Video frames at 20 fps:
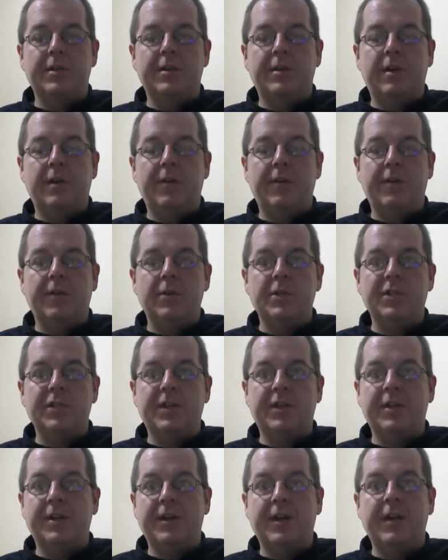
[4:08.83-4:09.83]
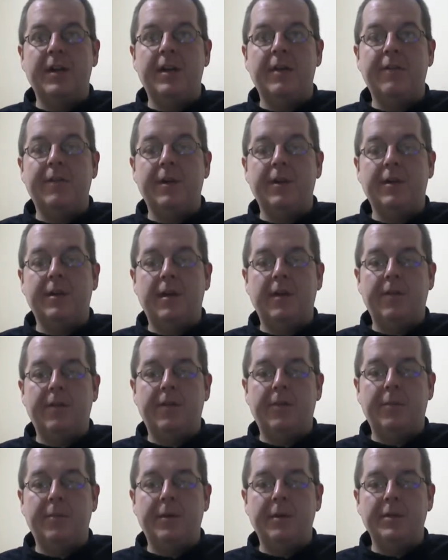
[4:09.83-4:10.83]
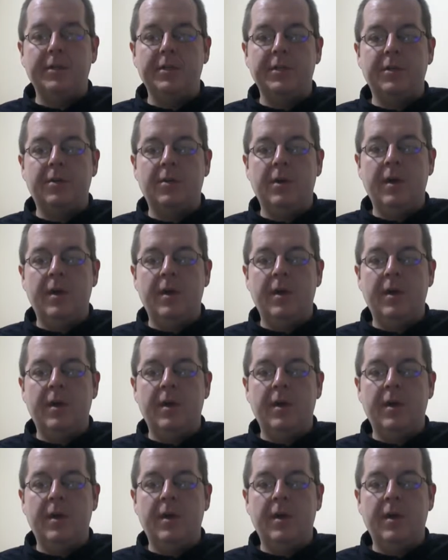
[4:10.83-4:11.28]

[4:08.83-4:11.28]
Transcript: that I've ever seen at any event that I've ever been to.